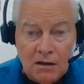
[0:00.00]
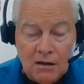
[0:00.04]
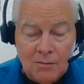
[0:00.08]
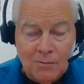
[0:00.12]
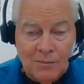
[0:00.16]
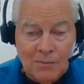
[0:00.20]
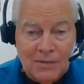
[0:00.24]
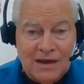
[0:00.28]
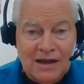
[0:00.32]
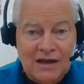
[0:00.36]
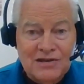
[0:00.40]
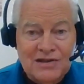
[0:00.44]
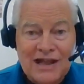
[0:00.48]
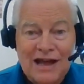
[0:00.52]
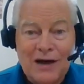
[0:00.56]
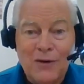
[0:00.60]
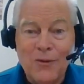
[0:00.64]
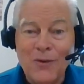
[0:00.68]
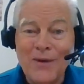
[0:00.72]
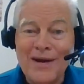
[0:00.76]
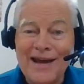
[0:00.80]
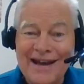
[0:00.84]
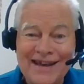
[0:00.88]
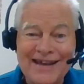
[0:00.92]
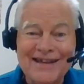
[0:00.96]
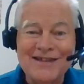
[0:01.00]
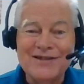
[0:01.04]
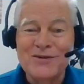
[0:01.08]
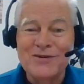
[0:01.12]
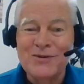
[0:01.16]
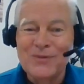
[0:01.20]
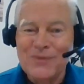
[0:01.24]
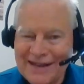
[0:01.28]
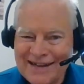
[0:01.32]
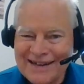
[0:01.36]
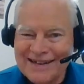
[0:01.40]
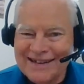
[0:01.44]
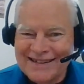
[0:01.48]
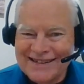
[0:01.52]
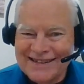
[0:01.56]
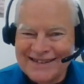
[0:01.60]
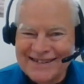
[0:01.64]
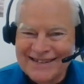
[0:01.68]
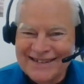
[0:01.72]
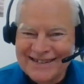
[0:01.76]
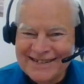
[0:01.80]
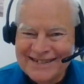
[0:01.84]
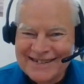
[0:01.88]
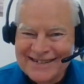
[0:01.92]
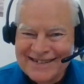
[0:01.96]
because that way I get to read it
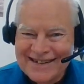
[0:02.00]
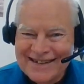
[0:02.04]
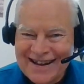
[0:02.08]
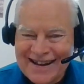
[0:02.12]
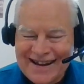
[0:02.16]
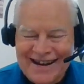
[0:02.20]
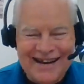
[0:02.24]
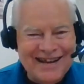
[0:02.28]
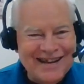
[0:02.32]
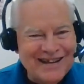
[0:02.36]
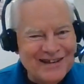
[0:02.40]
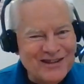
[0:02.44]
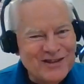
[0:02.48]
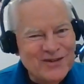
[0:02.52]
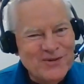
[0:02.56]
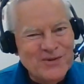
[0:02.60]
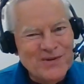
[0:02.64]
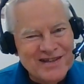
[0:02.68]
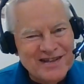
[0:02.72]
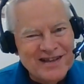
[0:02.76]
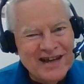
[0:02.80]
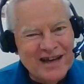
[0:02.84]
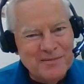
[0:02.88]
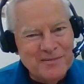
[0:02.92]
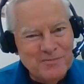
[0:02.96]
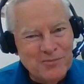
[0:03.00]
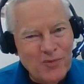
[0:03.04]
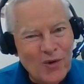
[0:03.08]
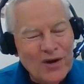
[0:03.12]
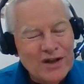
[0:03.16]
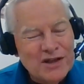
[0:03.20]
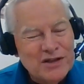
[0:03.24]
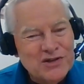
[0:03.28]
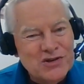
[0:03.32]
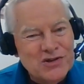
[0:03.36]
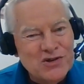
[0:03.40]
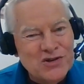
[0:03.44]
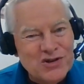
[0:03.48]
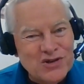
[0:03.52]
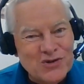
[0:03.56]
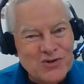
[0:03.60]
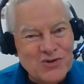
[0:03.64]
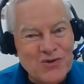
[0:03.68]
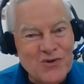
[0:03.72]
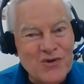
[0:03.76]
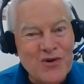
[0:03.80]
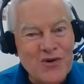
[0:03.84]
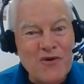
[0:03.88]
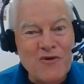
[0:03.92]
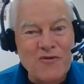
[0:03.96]
and I get to assign points to
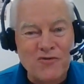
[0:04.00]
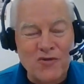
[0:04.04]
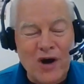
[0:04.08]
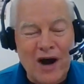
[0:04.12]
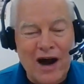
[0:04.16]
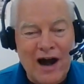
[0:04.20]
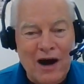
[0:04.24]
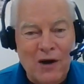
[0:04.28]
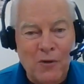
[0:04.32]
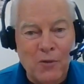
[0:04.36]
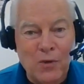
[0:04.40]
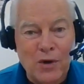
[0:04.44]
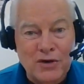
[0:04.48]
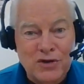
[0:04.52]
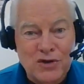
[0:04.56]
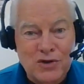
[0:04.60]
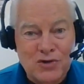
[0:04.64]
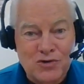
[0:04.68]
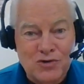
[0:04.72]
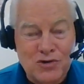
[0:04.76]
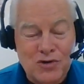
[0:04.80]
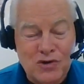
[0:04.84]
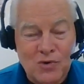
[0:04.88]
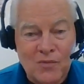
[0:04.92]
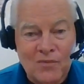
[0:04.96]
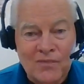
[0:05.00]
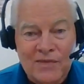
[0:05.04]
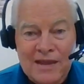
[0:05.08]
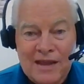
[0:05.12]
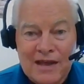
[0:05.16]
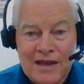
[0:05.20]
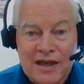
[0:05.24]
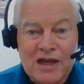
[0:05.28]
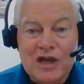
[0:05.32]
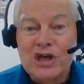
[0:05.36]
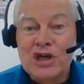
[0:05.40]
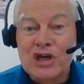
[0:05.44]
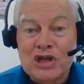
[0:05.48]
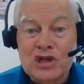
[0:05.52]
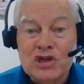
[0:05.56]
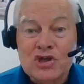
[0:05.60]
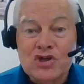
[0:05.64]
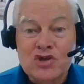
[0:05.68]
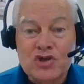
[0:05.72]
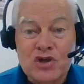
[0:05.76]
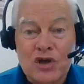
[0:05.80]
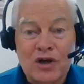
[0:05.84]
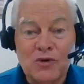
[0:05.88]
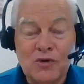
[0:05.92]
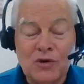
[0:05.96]
you for how well you do. In
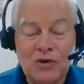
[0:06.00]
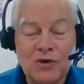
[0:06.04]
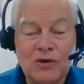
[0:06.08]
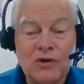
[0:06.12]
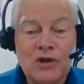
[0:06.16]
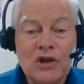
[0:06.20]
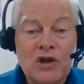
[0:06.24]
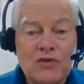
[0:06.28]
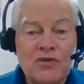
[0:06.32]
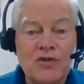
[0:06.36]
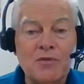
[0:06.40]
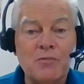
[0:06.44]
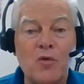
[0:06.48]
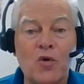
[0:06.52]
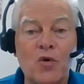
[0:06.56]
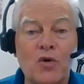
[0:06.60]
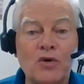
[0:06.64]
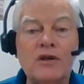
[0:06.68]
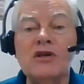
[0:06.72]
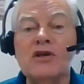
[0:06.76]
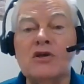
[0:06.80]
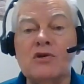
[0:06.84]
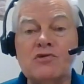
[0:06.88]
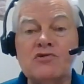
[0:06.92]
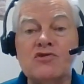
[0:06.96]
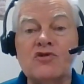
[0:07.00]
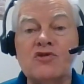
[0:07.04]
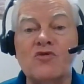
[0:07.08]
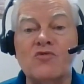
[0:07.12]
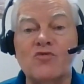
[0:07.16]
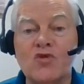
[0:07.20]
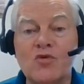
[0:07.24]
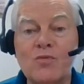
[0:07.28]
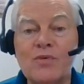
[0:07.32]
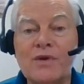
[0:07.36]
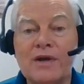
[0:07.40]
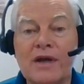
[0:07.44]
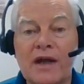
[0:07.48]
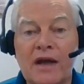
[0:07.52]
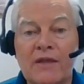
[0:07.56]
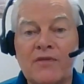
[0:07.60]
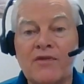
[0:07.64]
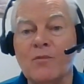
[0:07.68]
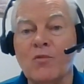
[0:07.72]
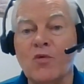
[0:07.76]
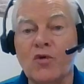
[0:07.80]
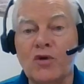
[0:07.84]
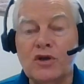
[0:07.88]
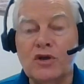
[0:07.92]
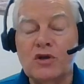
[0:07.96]
general, the more you use the rubric and
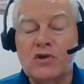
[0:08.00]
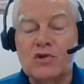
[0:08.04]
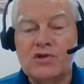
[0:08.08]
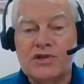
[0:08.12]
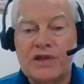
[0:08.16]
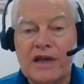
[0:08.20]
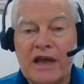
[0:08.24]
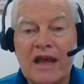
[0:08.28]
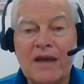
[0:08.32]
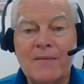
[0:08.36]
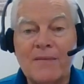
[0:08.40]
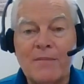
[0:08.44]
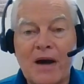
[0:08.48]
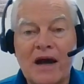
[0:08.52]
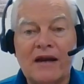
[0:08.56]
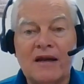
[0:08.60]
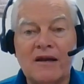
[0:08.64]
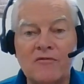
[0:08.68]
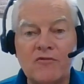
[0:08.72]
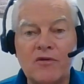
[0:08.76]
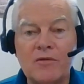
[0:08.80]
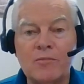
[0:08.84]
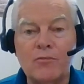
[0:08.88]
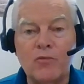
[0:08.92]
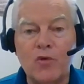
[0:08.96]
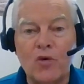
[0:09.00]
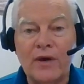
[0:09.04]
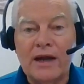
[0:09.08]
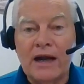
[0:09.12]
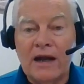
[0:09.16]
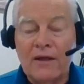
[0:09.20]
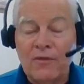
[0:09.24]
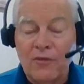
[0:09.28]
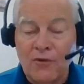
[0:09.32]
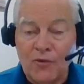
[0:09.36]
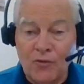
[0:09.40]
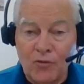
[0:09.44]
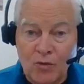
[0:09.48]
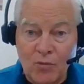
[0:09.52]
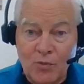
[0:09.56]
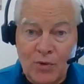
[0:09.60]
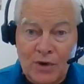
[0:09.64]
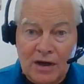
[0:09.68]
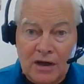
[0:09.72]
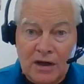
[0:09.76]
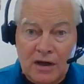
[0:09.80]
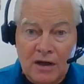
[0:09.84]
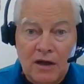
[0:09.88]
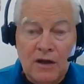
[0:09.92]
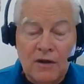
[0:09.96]
the more you say about every point on the
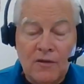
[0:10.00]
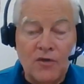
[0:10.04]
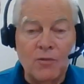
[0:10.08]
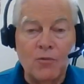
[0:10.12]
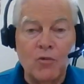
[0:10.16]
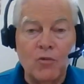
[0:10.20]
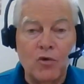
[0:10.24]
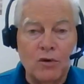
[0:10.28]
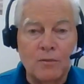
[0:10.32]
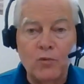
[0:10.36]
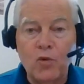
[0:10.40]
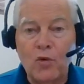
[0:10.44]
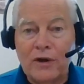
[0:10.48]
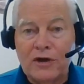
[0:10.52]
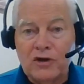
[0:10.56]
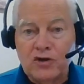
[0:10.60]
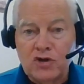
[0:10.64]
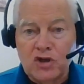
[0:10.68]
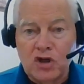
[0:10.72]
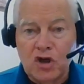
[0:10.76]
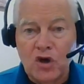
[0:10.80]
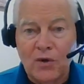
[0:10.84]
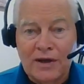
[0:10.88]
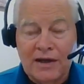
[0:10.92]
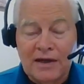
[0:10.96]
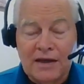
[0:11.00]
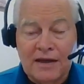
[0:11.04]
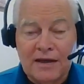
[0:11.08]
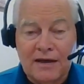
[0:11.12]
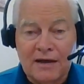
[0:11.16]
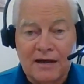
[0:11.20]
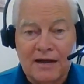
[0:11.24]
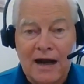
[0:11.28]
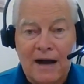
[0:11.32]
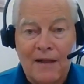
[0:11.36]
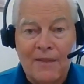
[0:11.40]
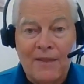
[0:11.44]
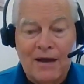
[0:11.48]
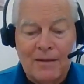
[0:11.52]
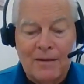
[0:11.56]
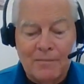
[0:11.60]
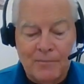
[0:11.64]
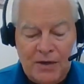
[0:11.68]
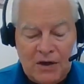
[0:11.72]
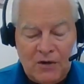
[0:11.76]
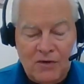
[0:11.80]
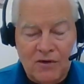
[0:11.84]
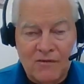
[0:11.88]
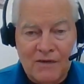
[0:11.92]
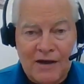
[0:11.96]
rubric, the more points you're going to get on that
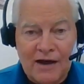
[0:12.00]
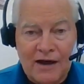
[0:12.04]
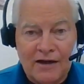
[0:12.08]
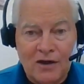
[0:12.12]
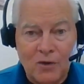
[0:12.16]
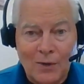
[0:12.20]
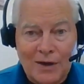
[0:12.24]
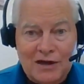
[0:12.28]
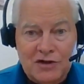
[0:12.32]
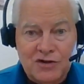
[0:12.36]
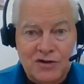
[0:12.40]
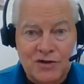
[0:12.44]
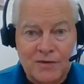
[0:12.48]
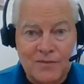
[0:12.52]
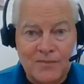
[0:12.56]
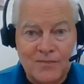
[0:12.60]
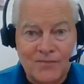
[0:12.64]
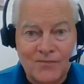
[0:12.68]
peer evaluation.